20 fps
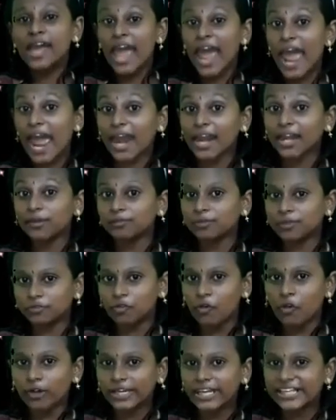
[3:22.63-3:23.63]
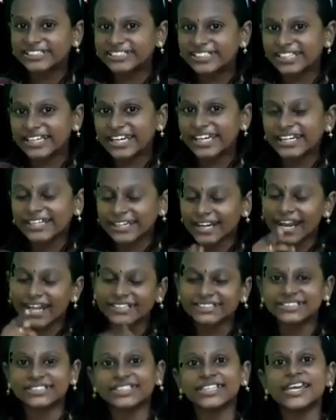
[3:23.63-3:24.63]
And before tasting it,
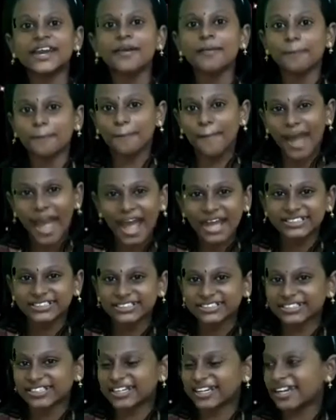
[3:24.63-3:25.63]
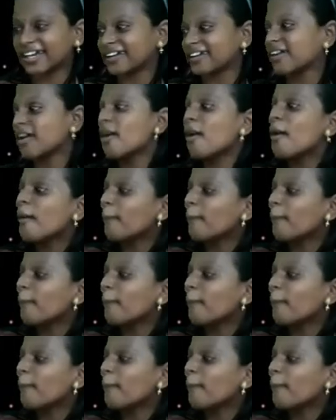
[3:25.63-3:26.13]
let's see a magic.